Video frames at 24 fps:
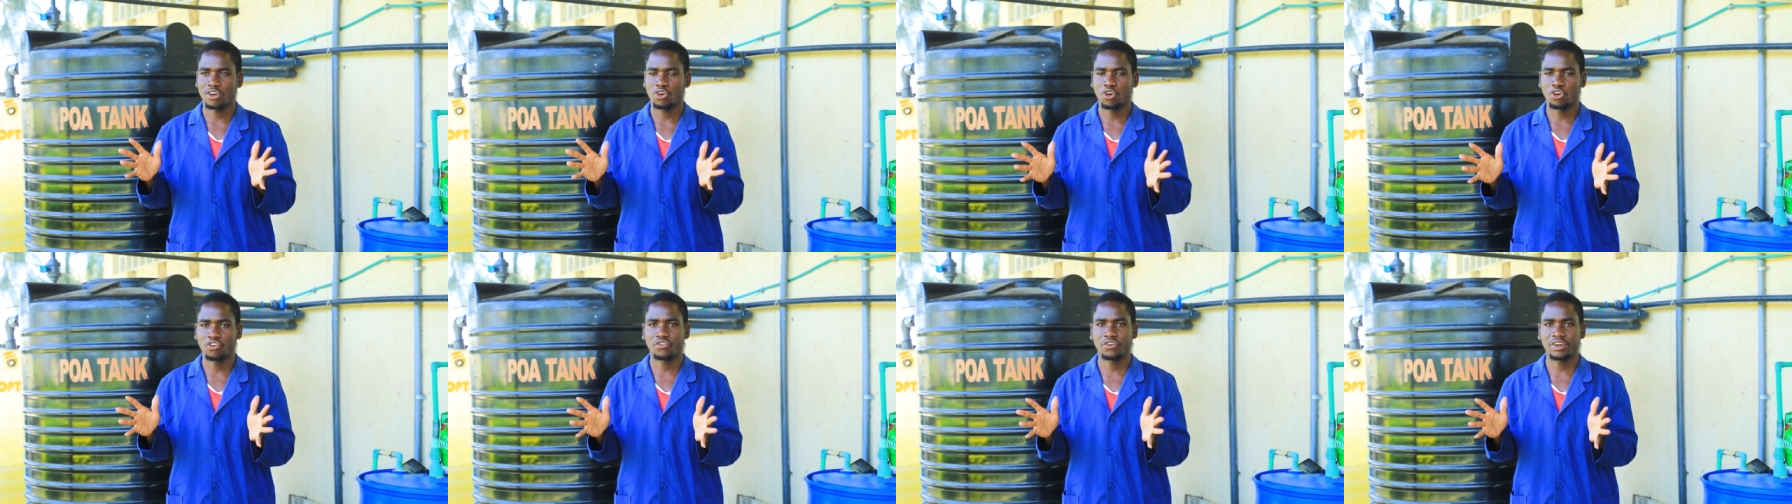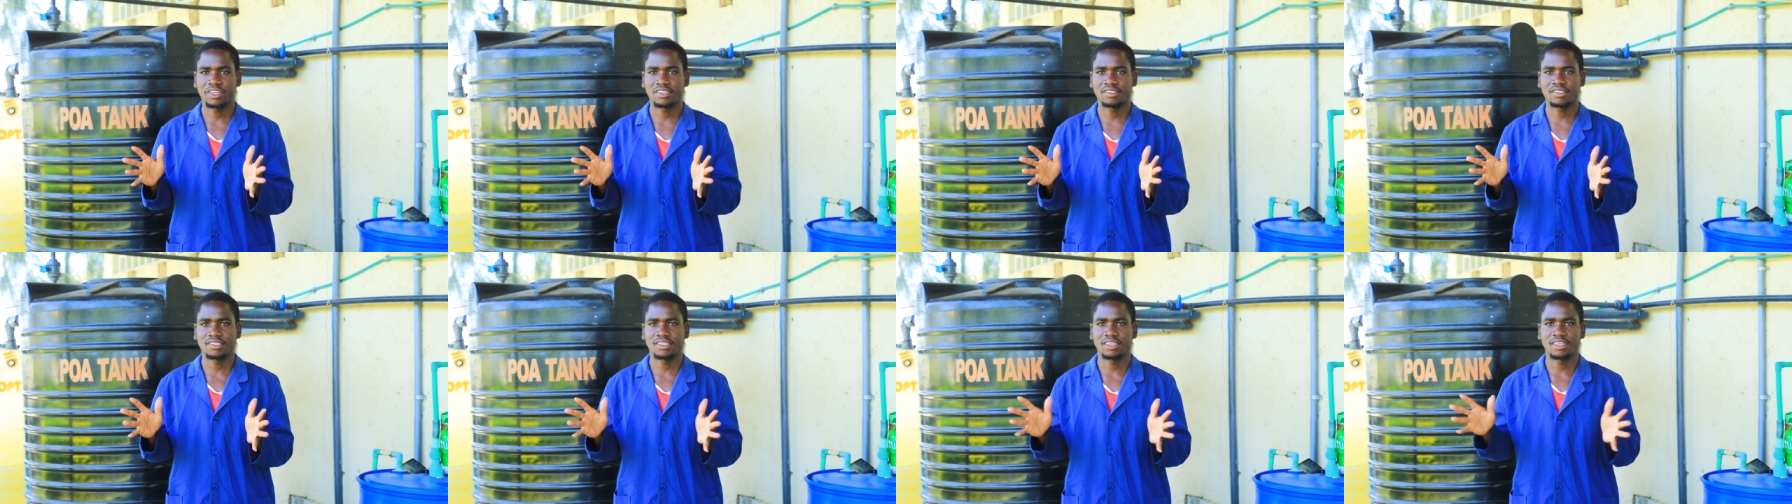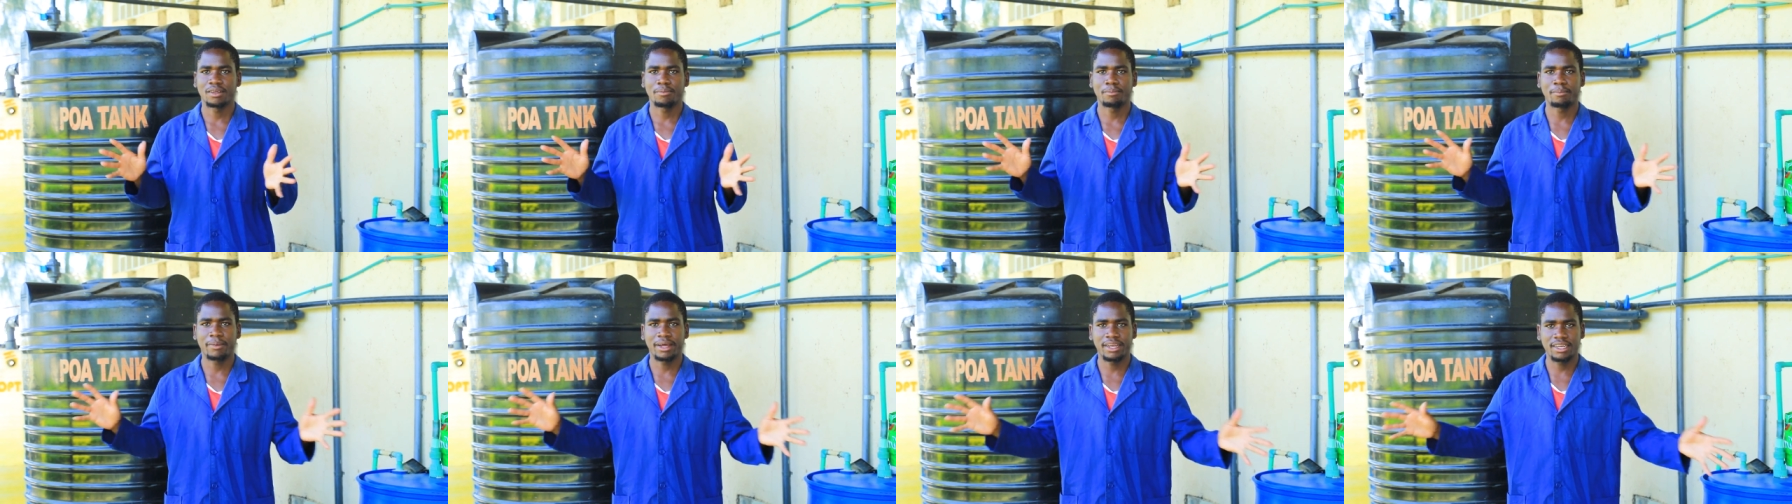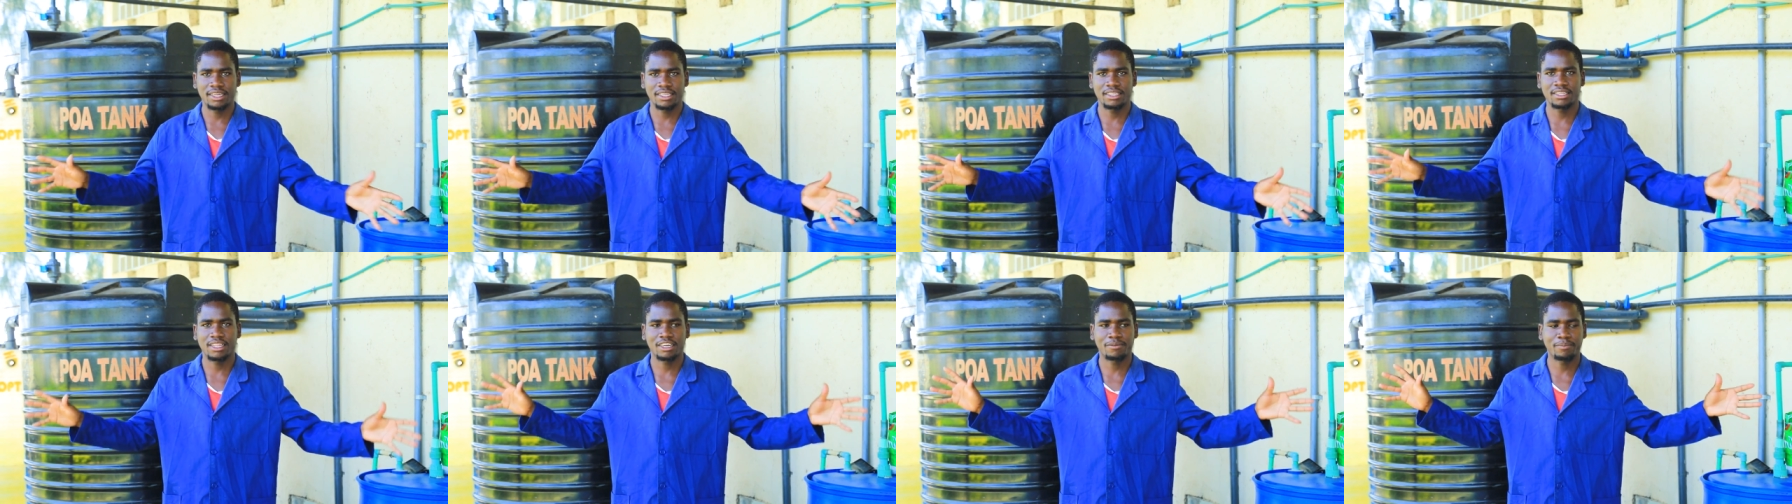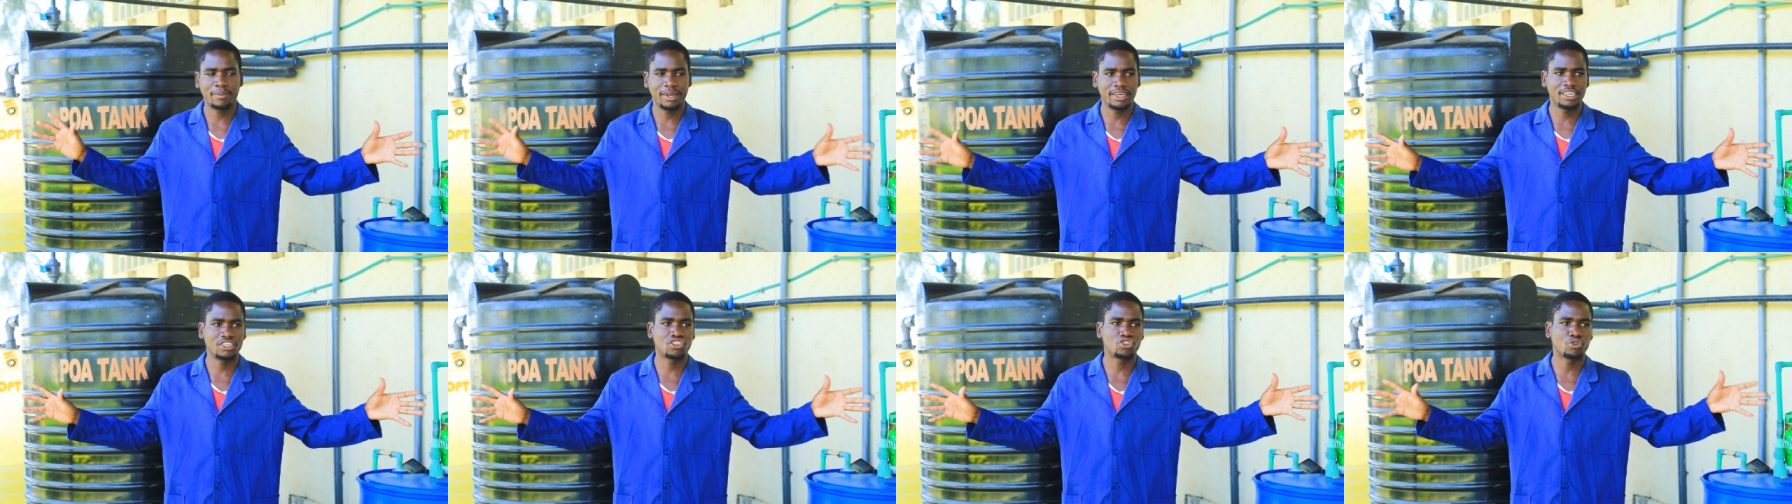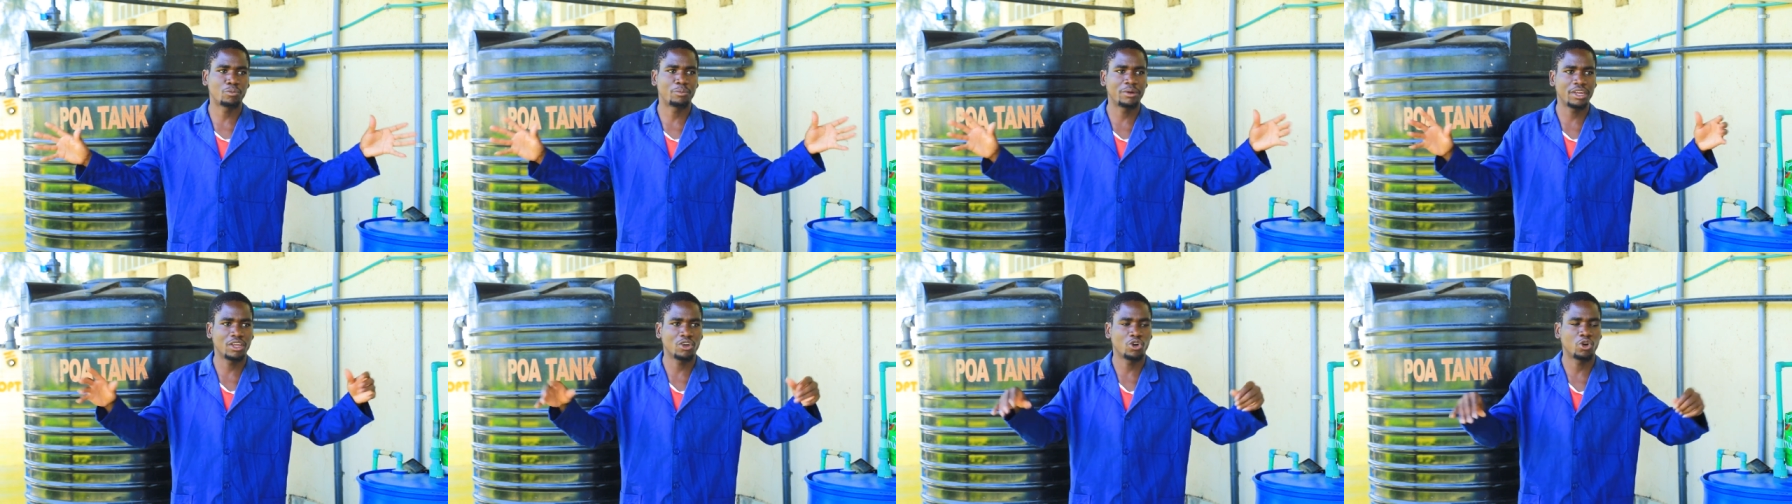conference that managed
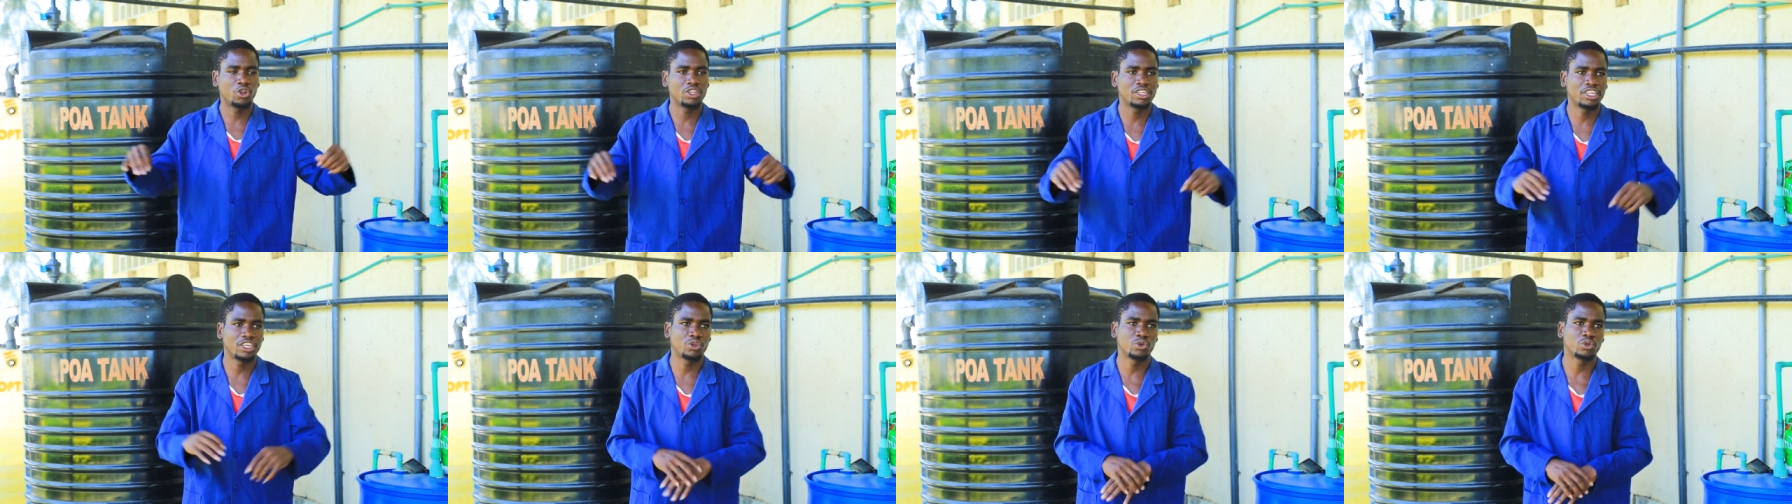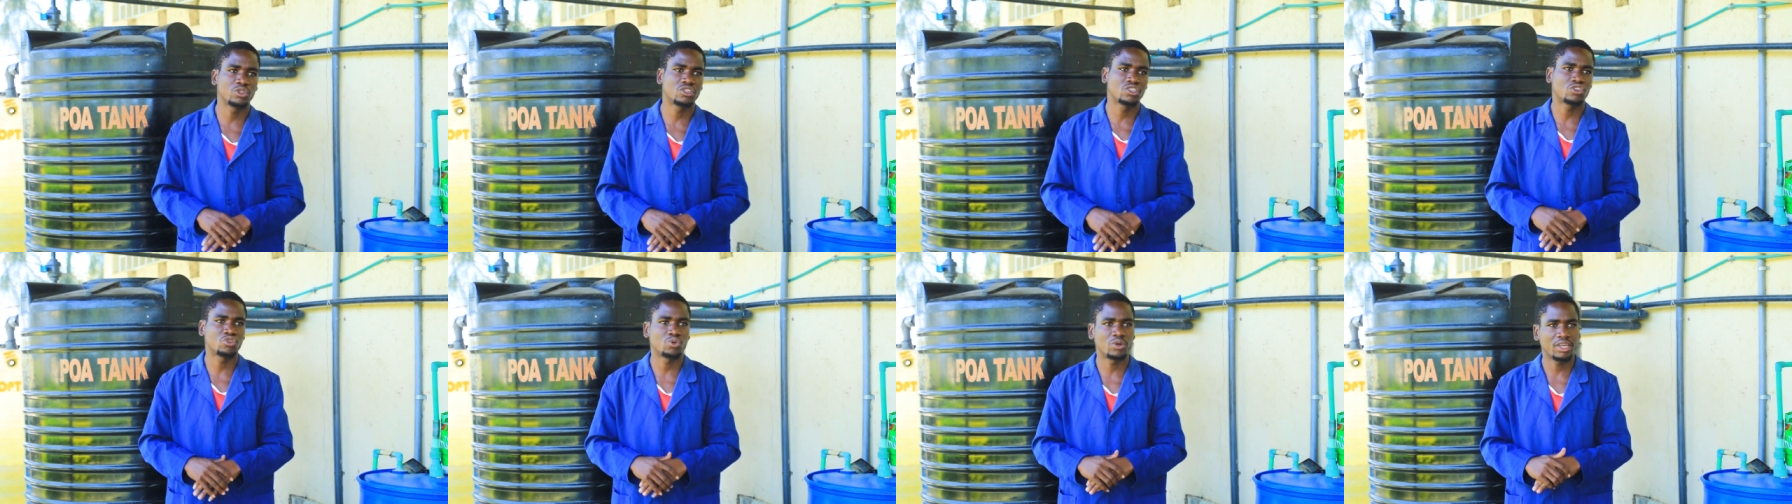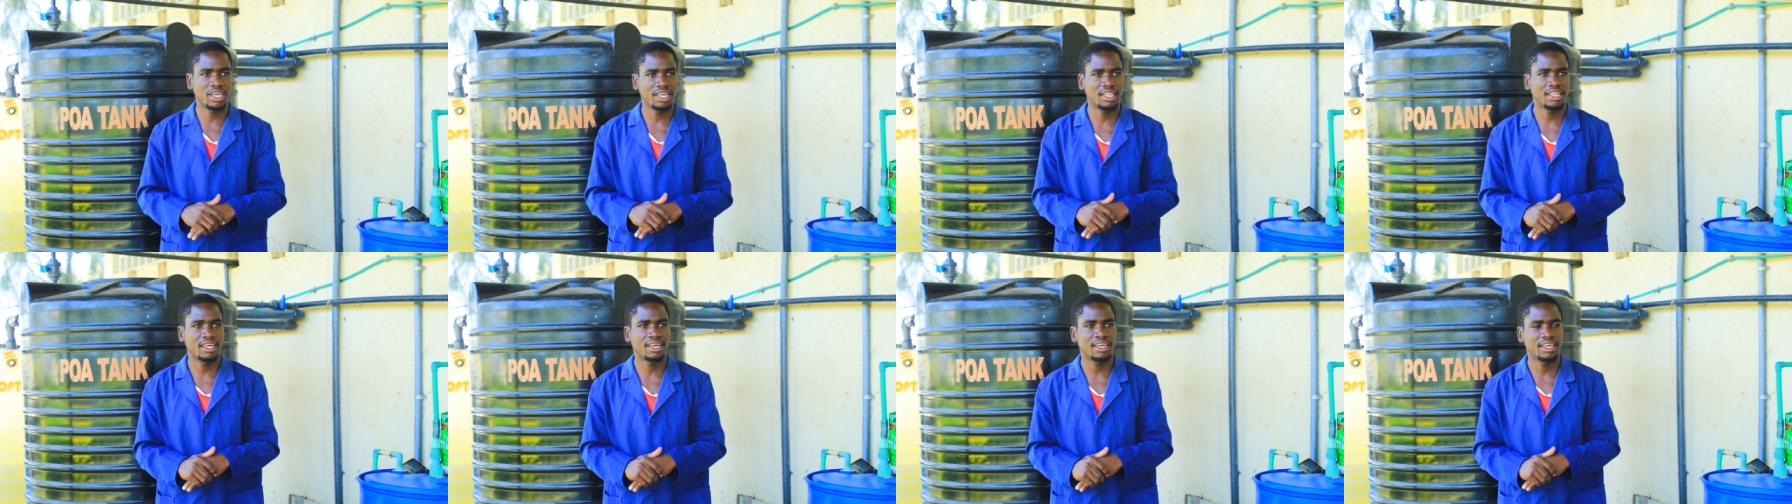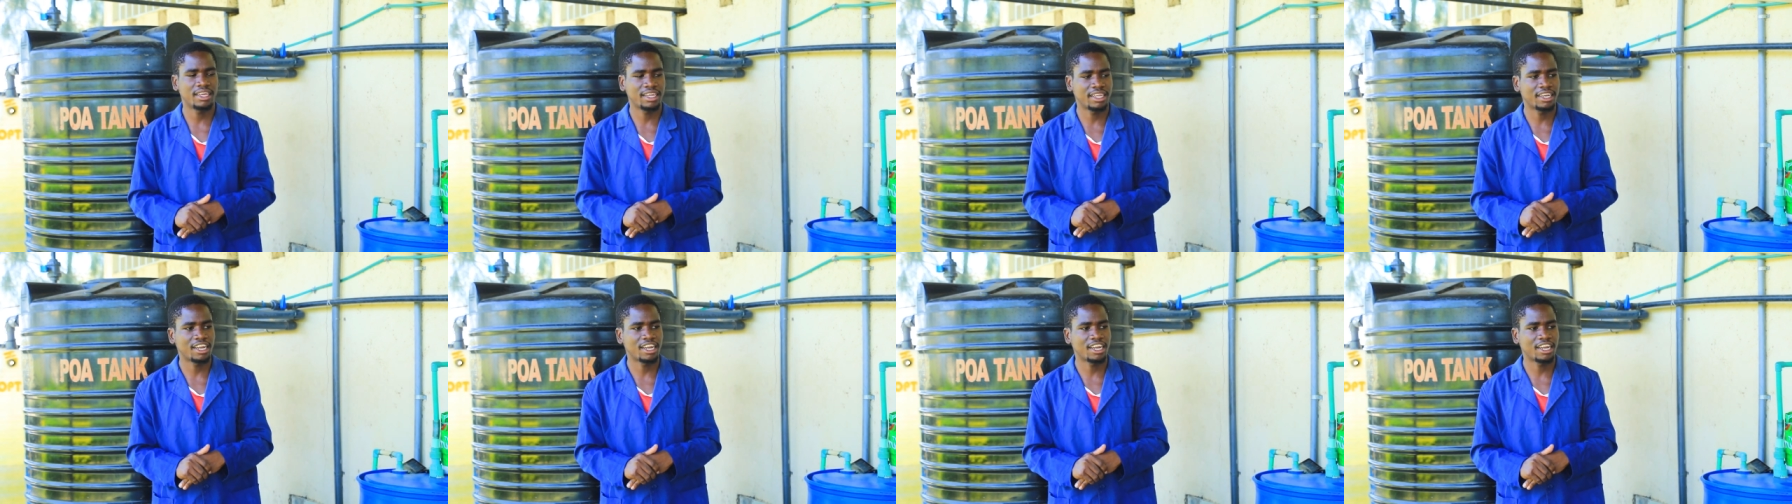to bring all the youth together